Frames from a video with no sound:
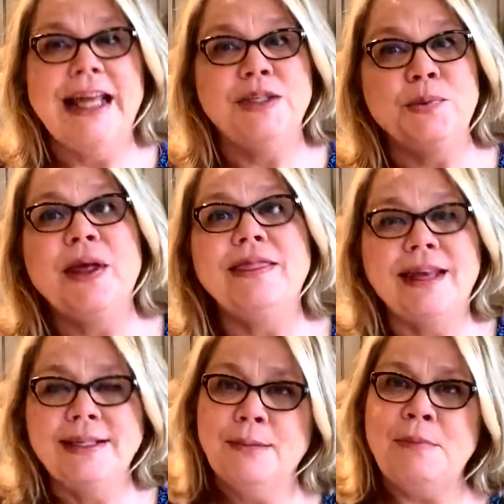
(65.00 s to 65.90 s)
it's one
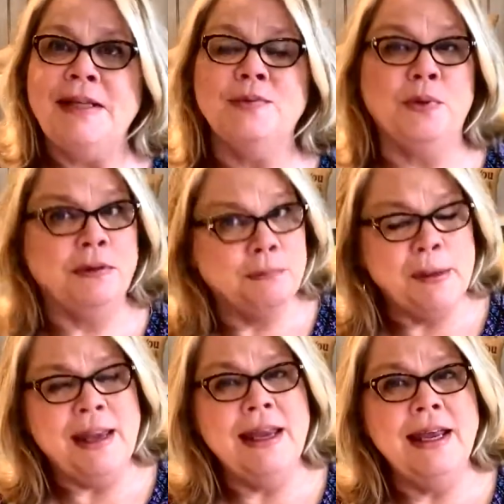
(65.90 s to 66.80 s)
thing to mess with
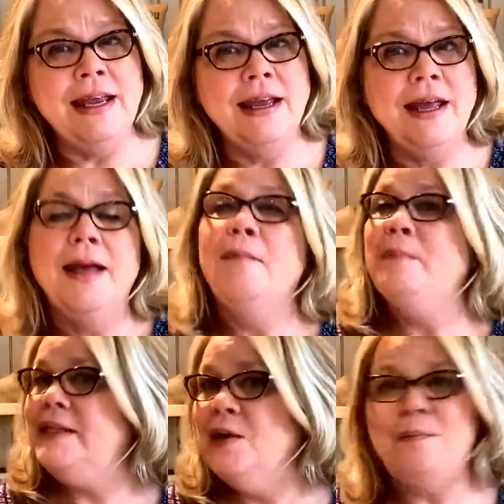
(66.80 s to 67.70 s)
me,
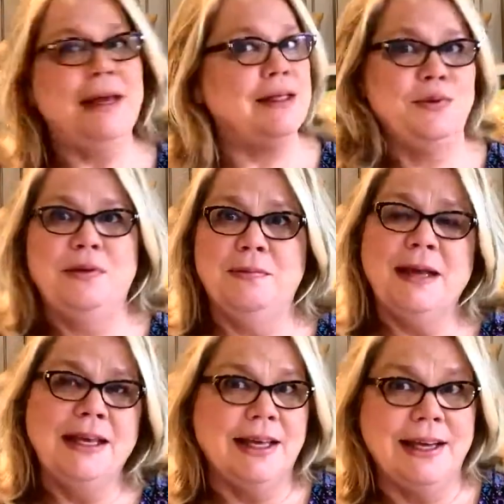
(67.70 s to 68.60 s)
but don't mess with
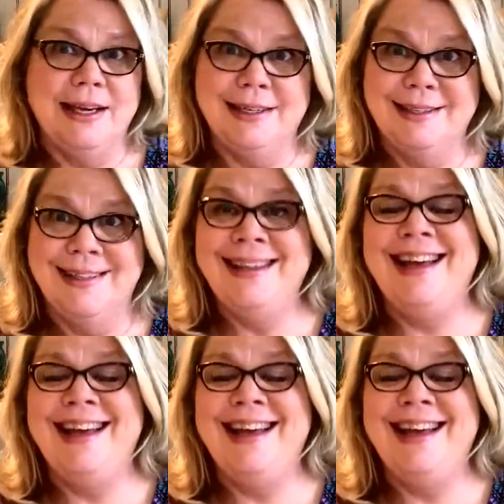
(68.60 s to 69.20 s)
my young'un.